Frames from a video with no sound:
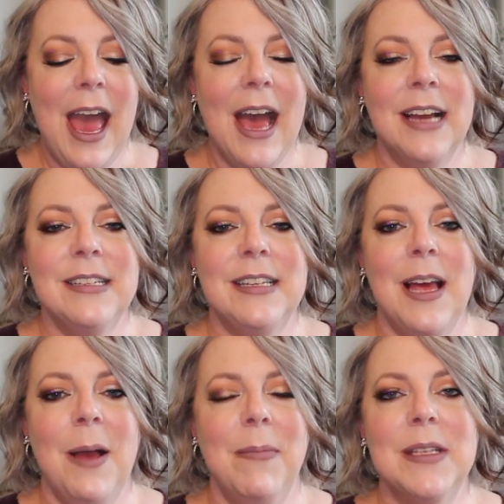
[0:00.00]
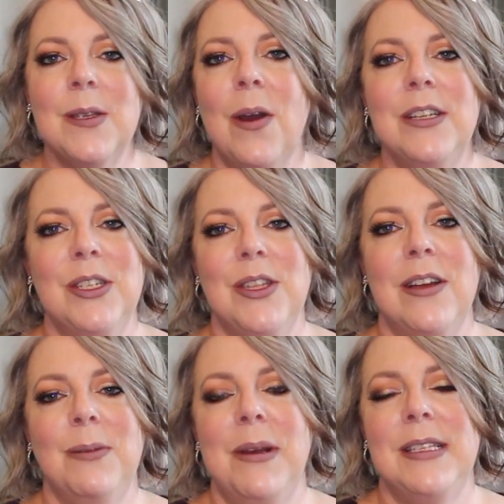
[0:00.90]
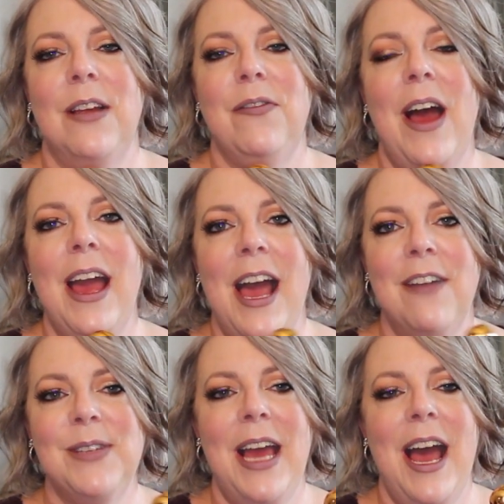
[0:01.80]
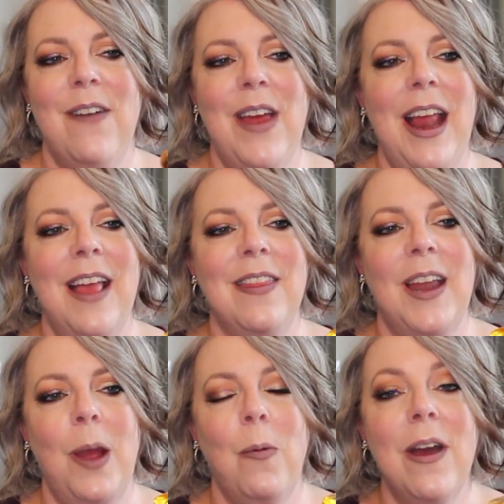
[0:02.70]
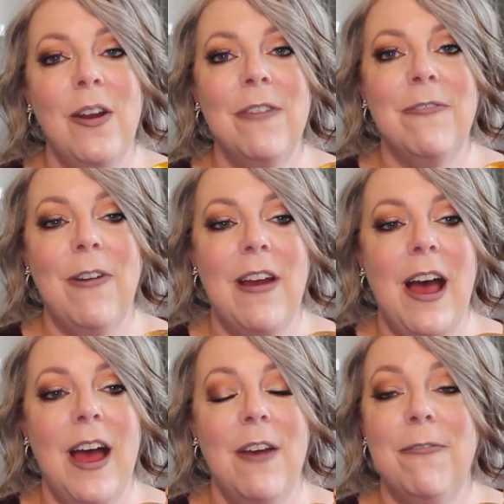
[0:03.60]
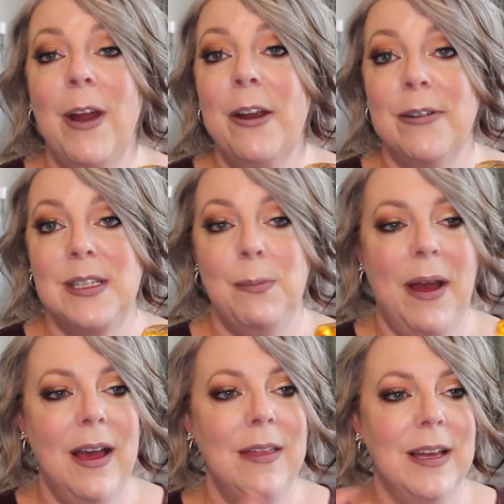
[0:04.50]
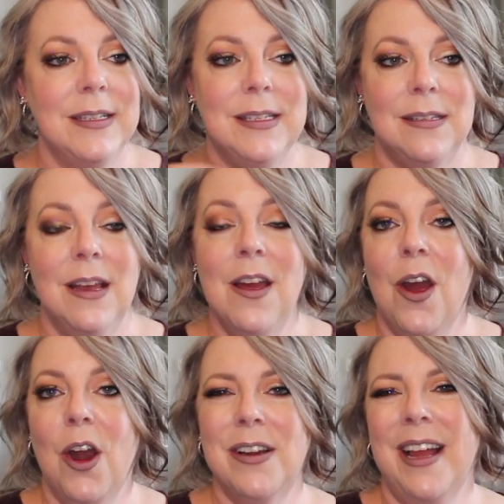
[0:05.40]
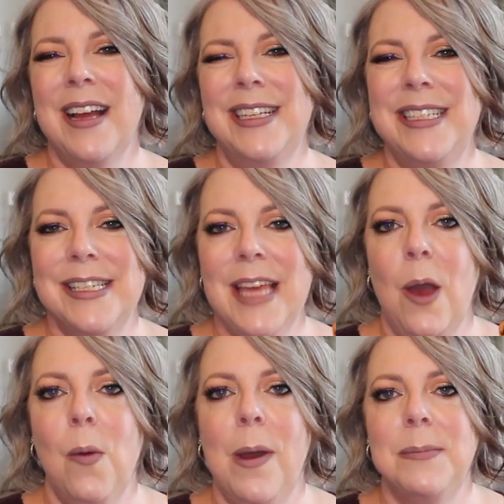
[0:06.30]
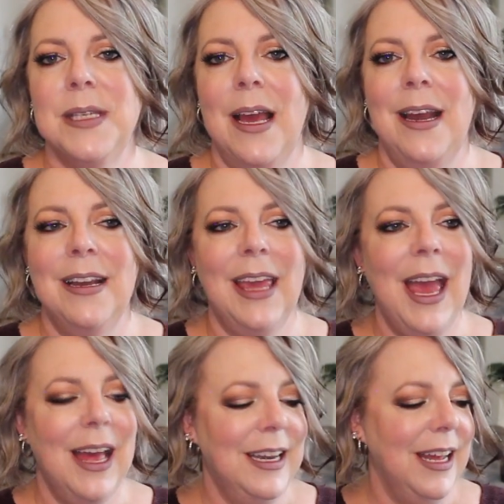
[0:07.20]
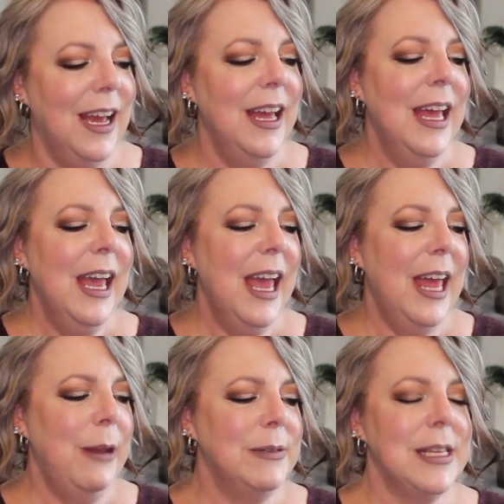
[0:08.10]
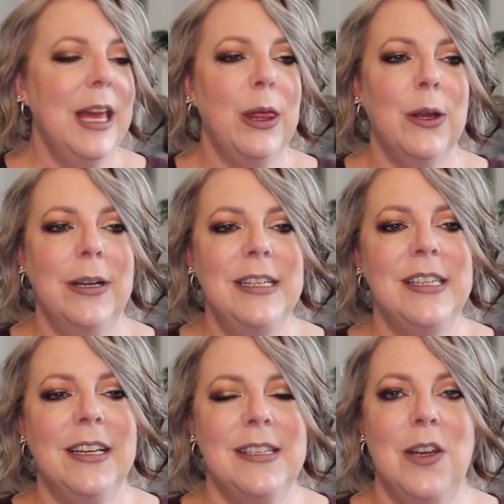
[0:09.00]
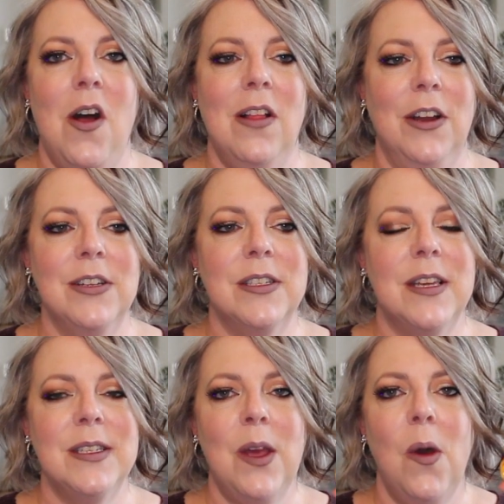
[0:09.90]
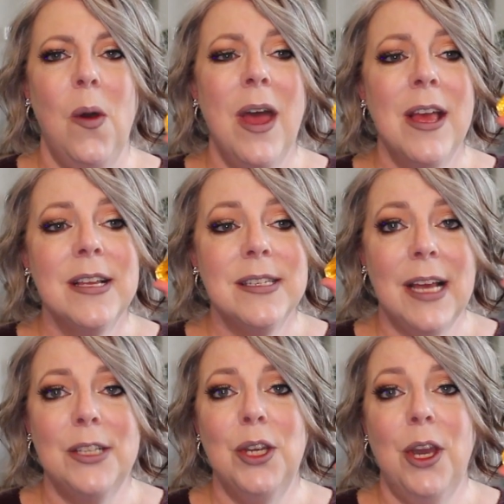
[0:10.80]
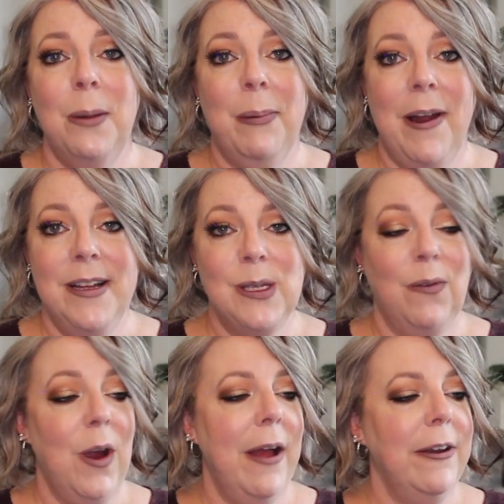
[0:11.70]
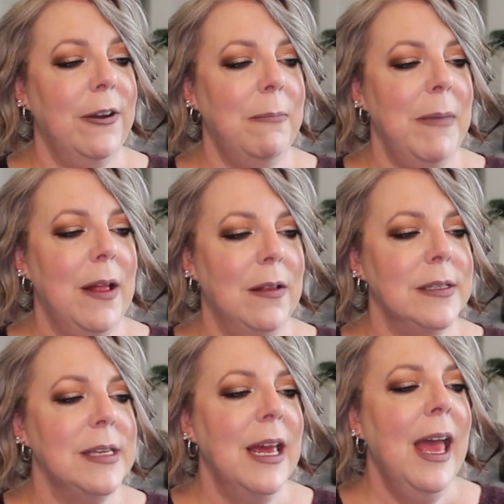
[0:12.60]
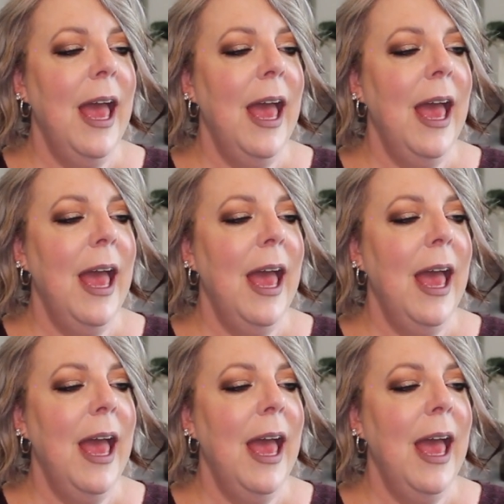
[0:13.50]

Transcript: And um, so I just thought to myself, I have to have it. And then I went on for uh, Fragrance Buy. That's our kind of discount website in Canada. And it was like $36. So such a good price for 100 mils.